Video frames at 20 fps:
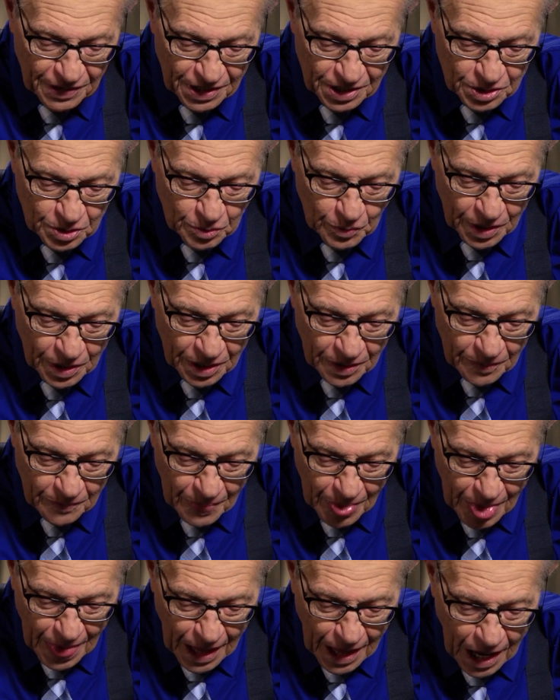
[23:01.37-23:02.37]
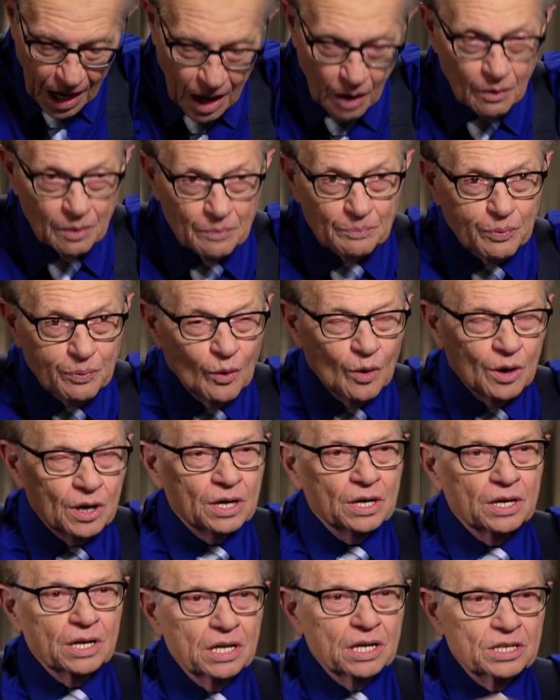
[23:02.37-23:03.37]
via Twitter, how
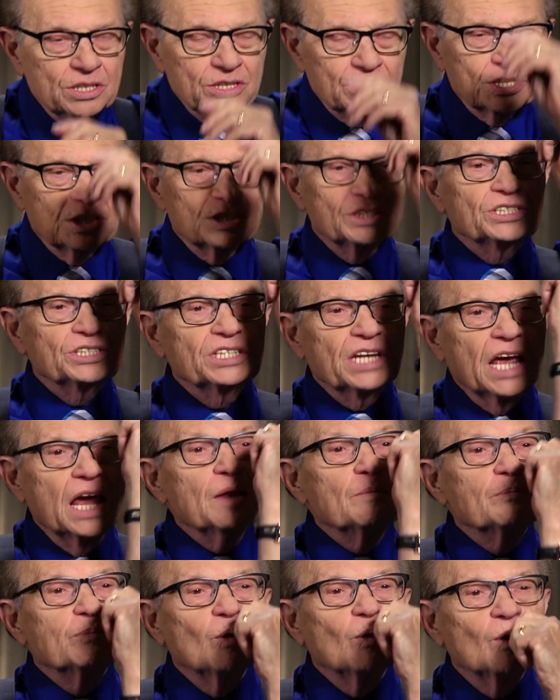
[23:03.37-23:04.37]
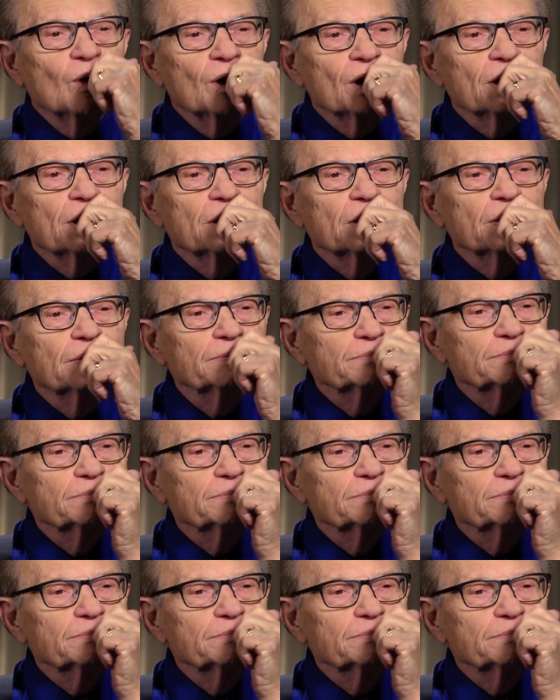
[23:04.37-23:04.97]
important is the skateboard?